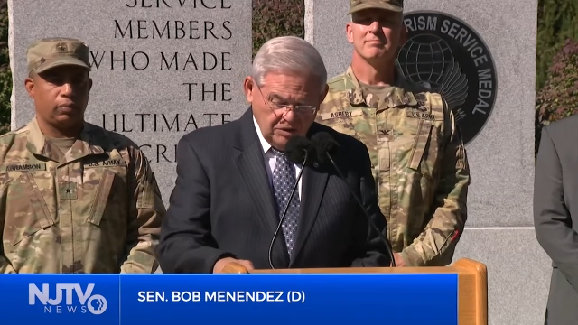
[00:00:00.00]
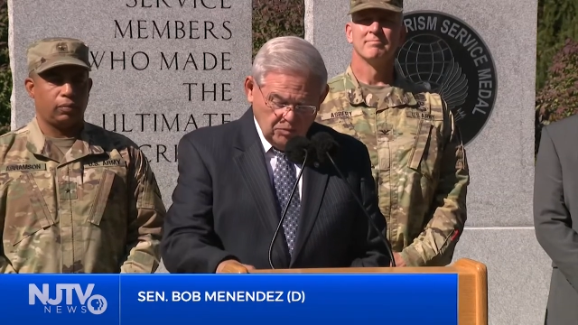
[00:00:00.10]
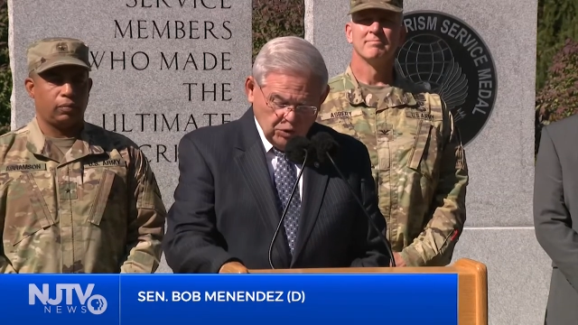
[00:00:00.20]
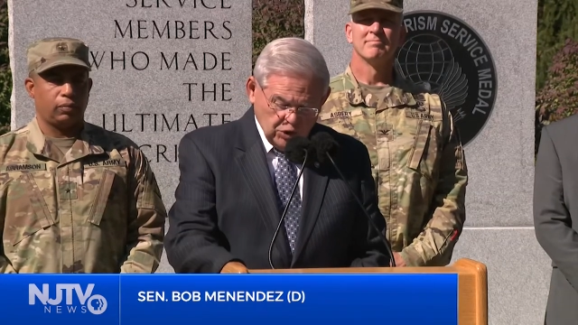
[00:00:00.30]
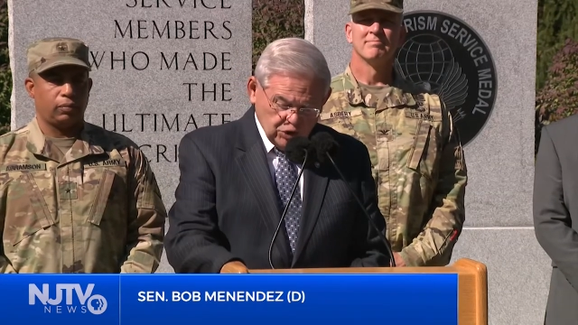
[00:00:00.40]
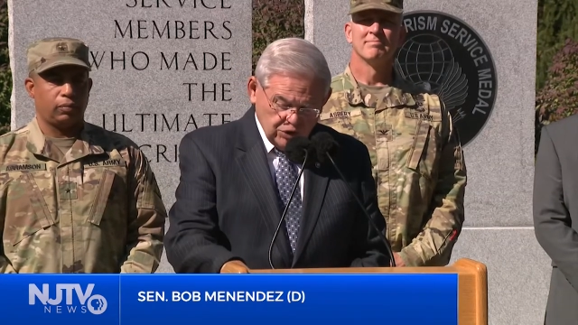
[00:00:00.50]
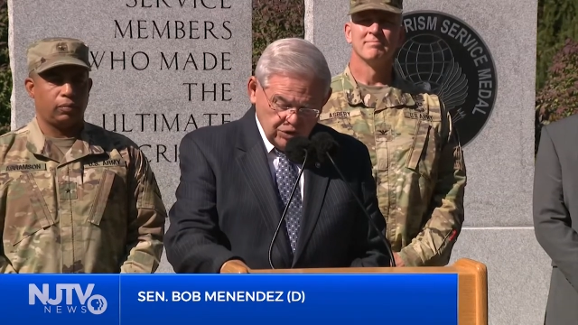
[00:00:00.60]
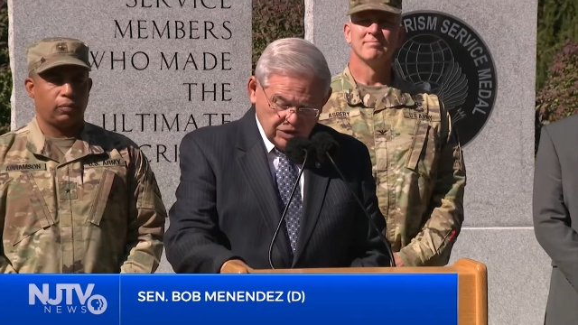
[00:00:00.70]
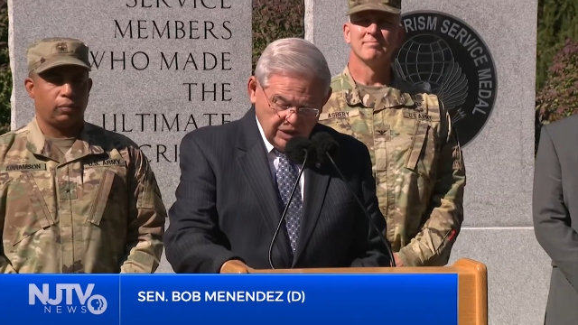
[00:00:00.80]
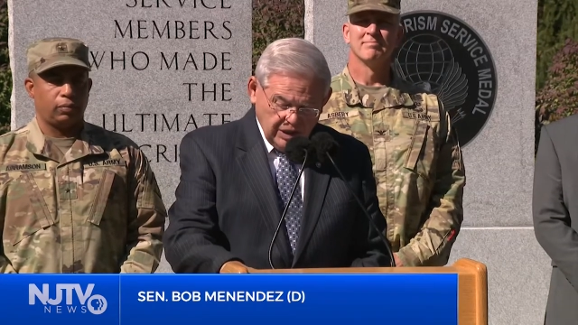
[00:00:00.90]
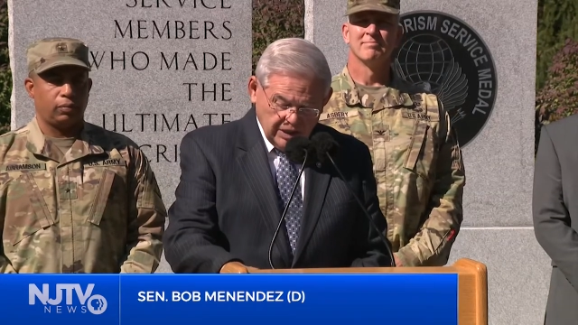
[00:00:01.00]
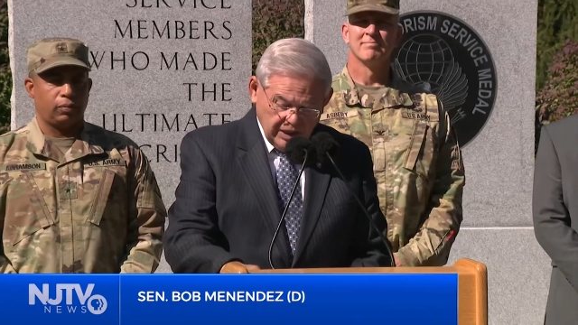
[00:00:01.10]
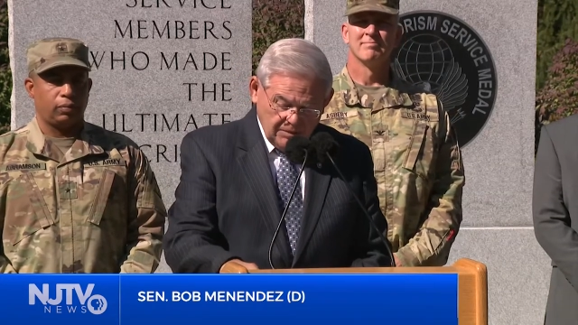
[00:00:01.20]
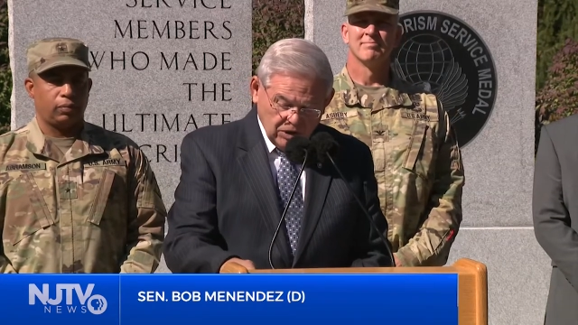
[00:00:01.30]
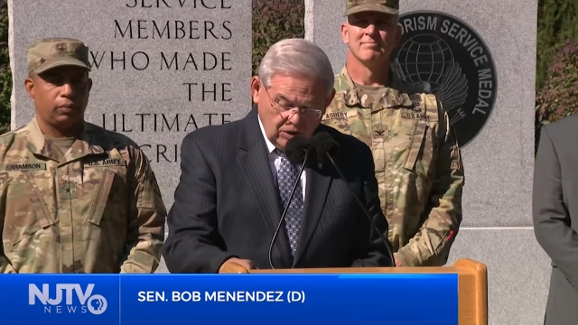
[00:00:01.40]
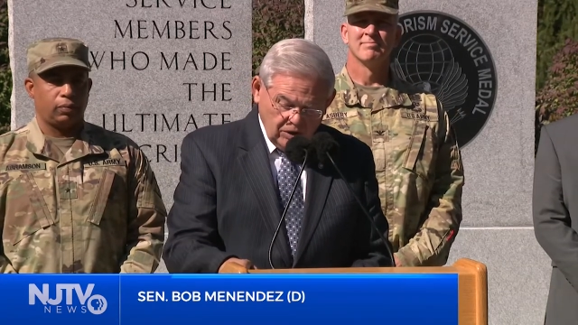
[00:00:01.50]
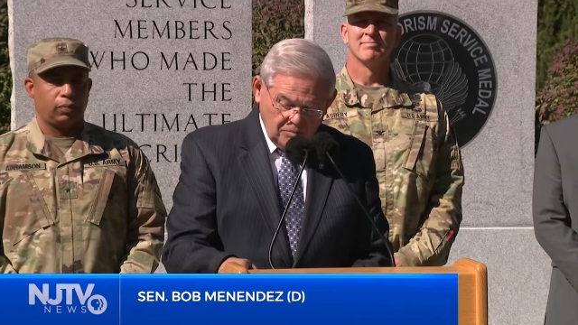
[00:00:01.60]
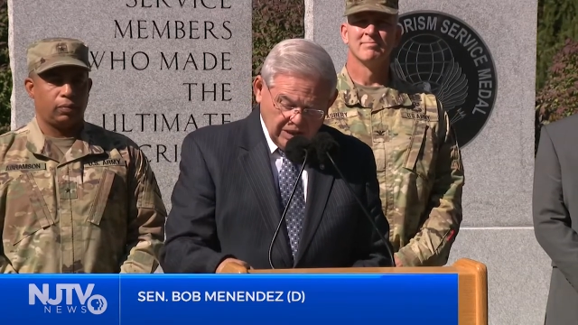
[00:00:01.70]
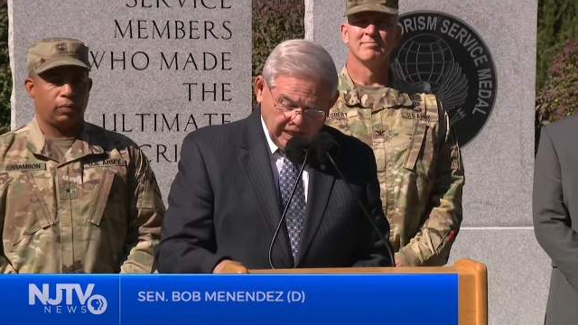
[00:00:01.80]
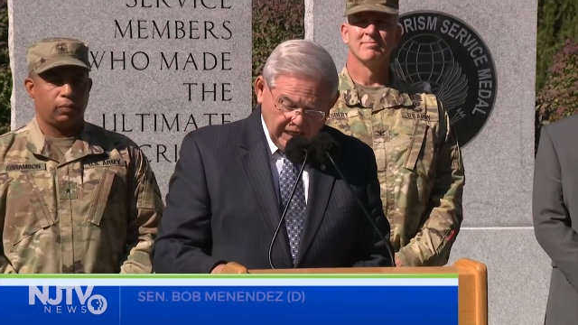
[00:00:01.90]
Speaker 1: munitions, chemical
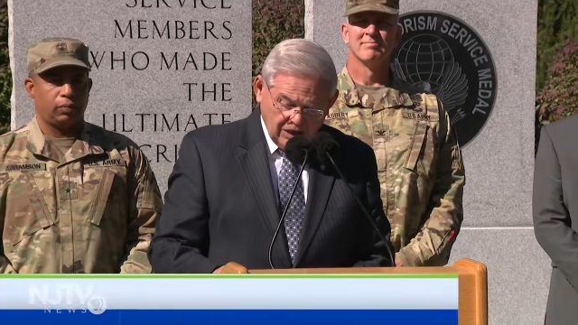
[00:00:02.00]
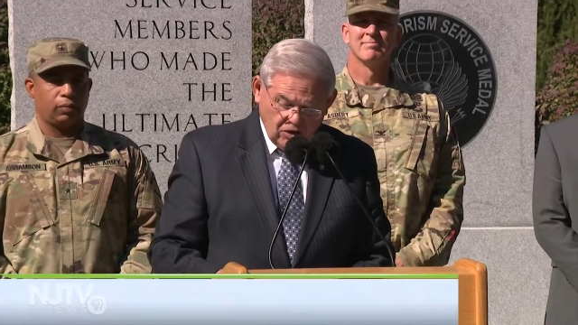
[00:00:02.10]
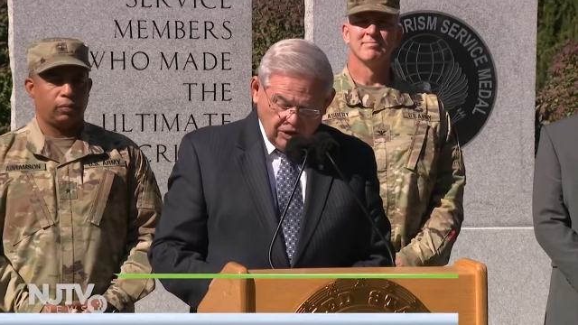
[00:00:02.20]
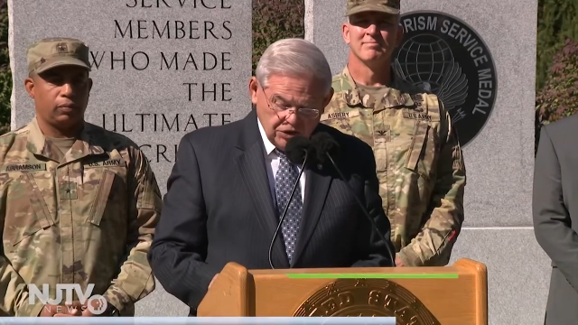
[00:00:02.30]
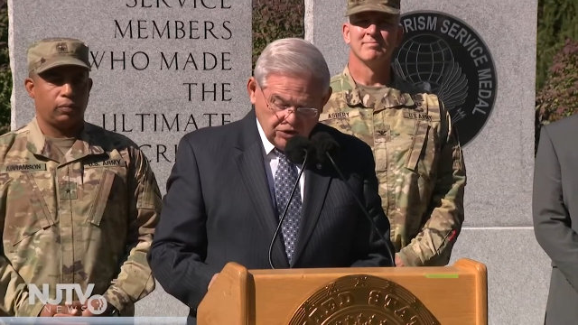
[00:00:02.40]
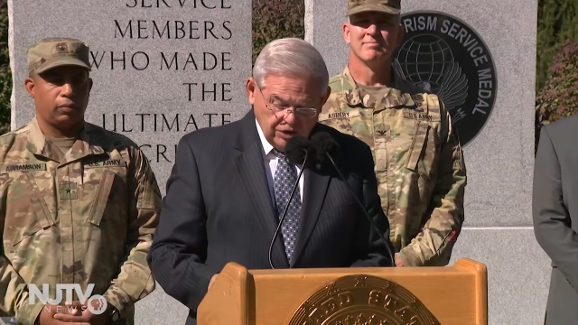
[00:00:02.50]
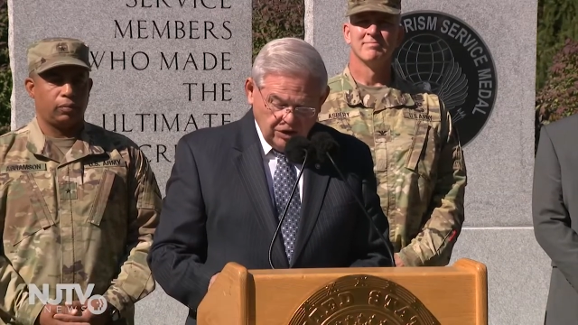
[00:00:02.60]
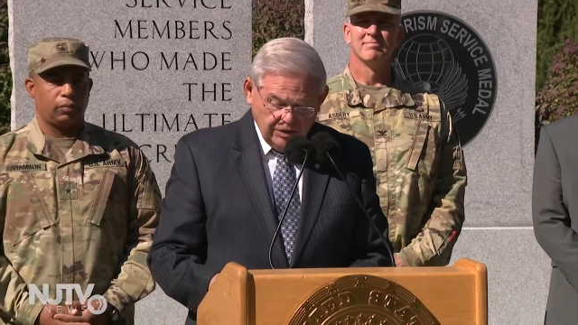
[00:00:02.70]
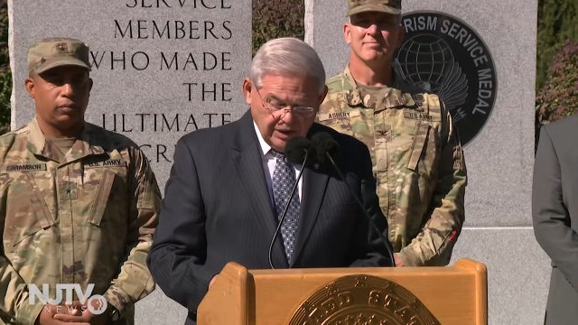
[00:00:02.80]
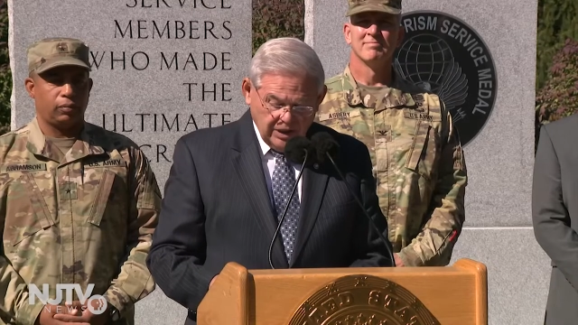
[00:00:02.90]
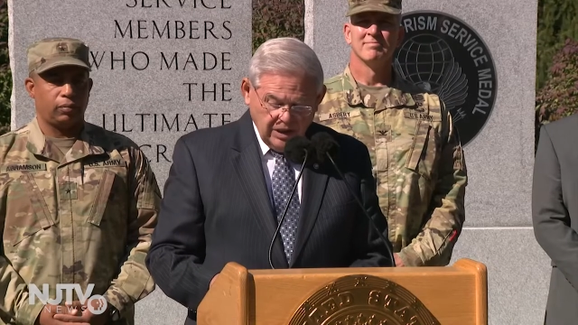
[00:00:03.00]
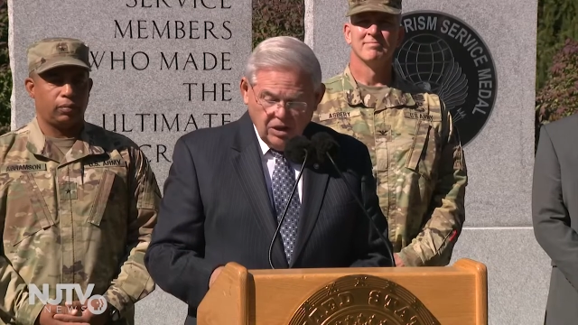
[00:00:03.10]
and mechanical engineering,